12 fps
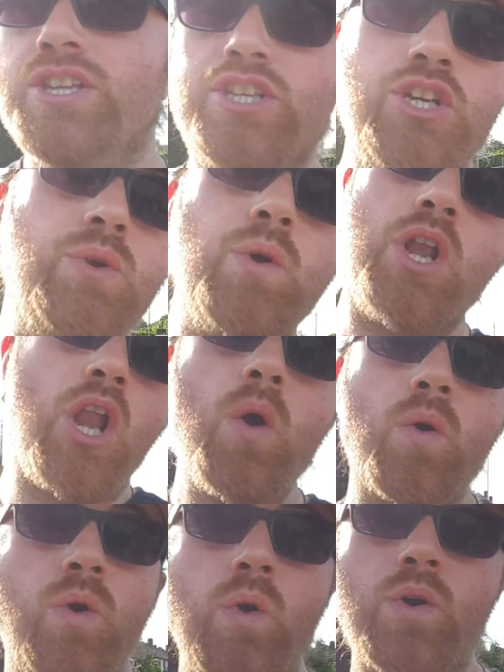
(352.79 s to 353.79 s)
two
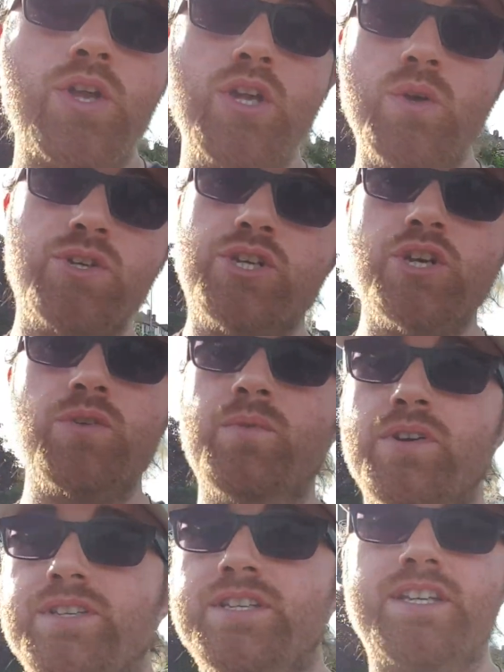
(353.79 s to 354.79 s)
local
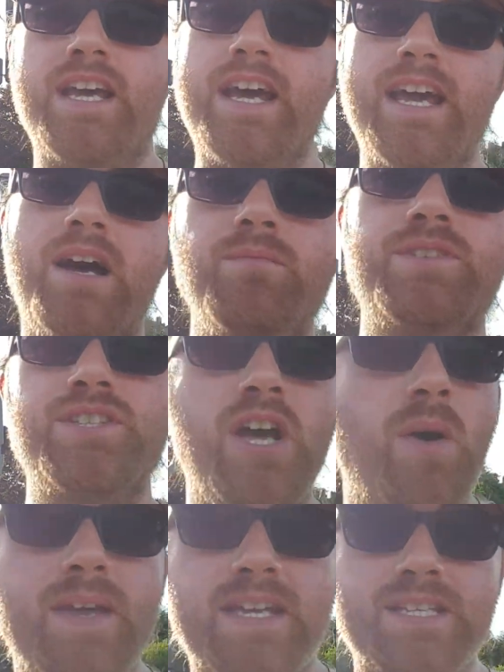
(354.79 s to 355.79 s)
YouTubers today. I'm
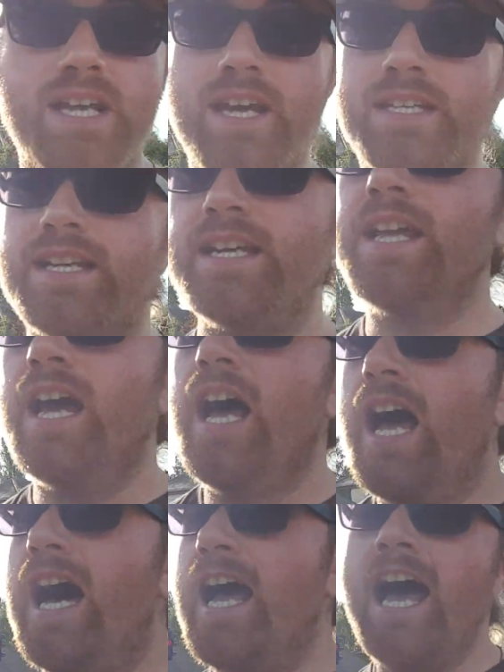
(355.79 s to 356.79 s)
so excited.
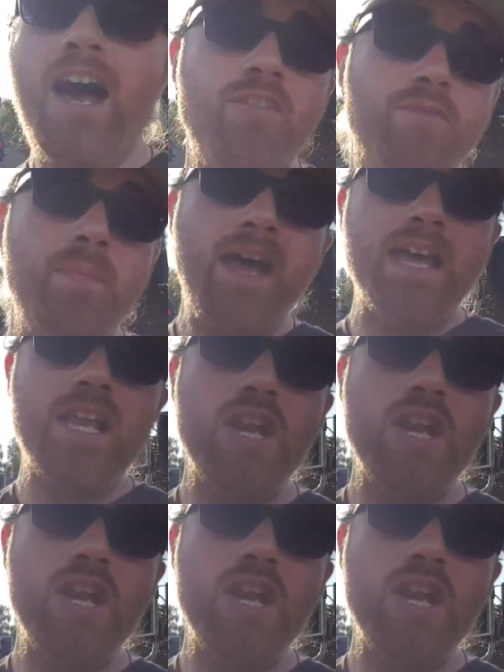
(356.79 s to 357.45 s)
I have met